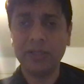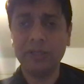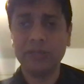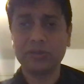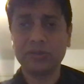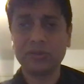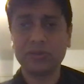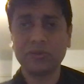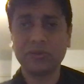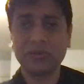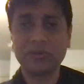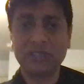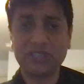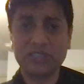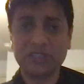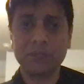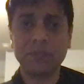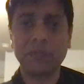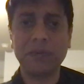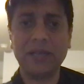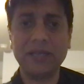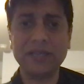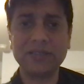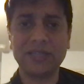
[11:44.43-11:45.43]
So this
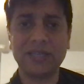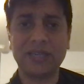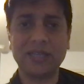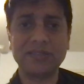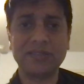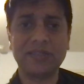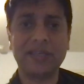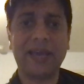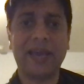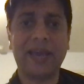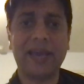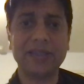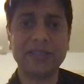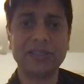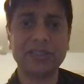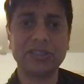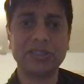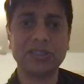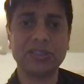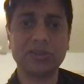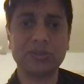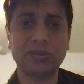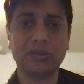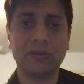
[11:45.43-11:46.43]
place has the
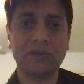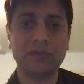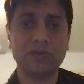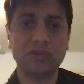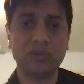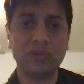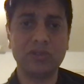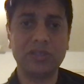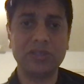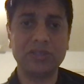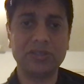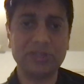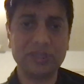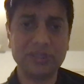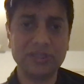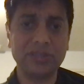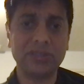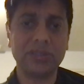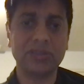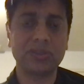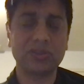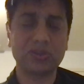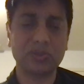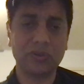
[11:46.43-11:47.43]
ashes of Julius
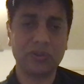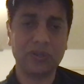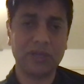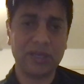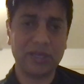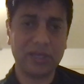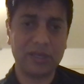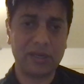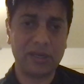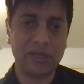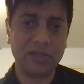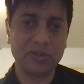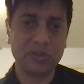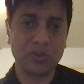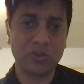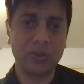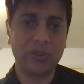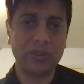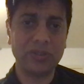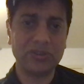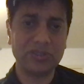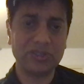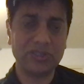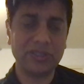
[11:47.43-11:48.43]
Caesar, so you can at least go
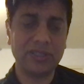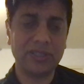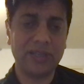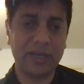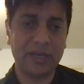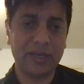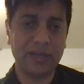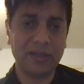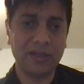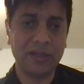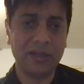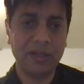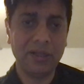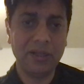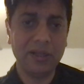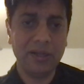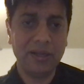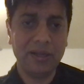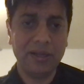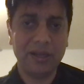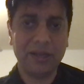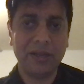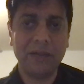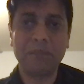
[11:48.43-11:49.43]
and see that
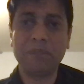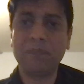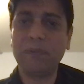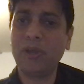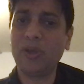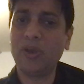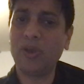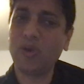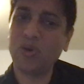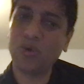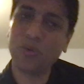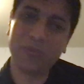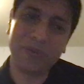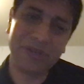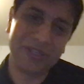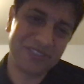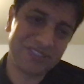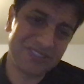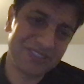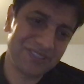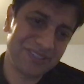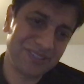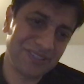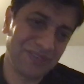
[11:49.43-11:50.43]
and pay your
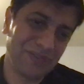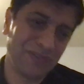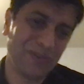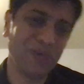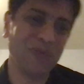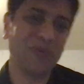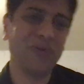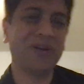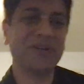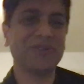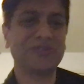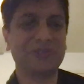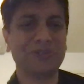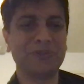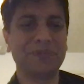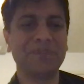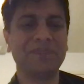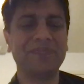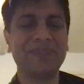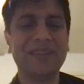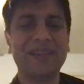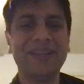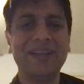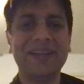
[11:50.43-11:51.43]
homage if you want to.
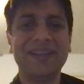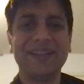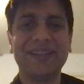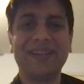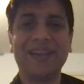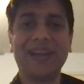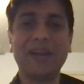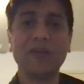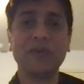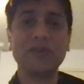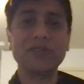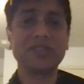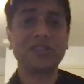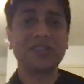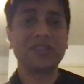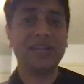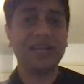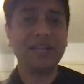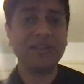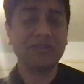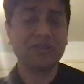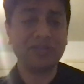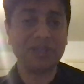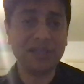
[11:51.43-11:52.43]
That was a
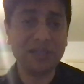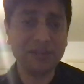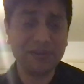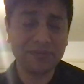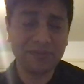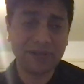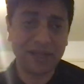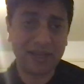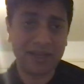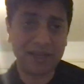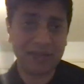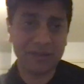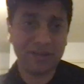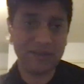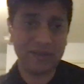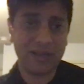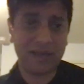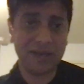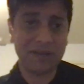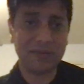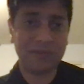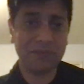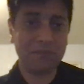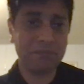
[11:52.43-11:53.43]
day three, and
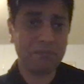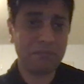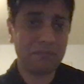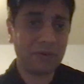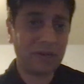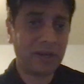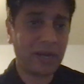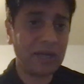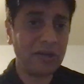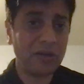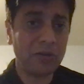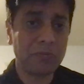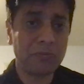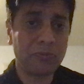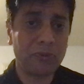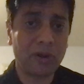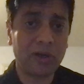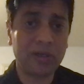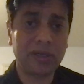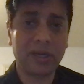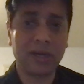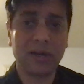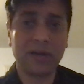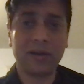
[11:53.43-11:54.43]
that kind of
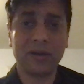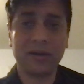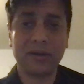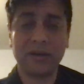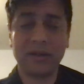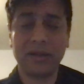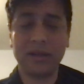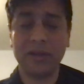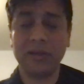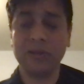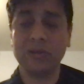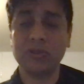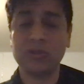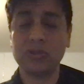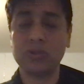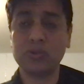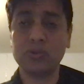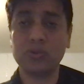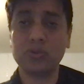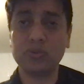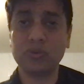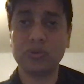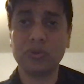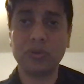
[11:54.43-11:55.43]
brought our end
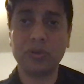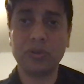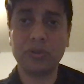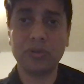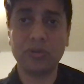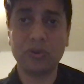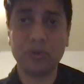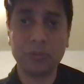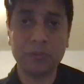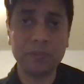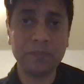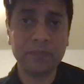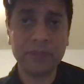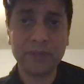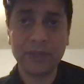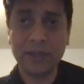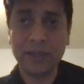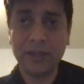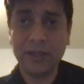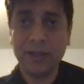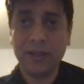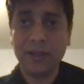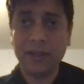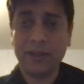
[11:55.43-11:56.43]
to Rome.
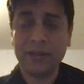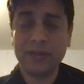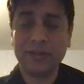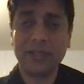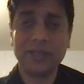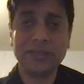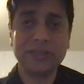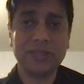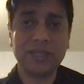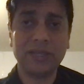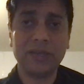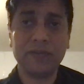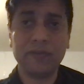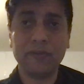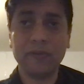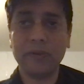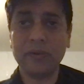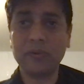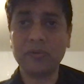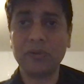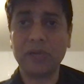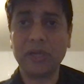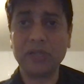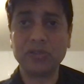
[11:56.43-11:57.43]
They say if you
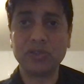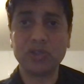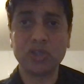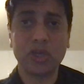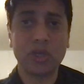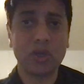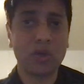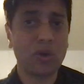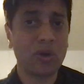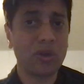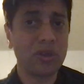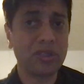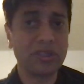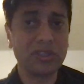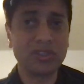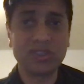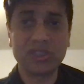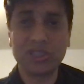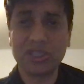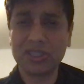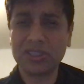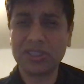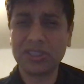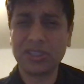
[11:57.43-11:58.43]
want to enjoy all the
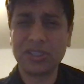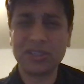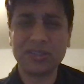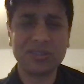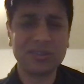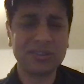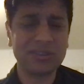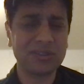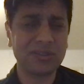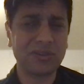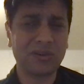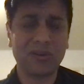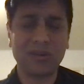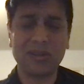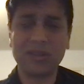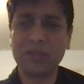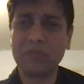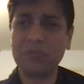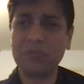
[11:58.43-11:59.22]
churches, all the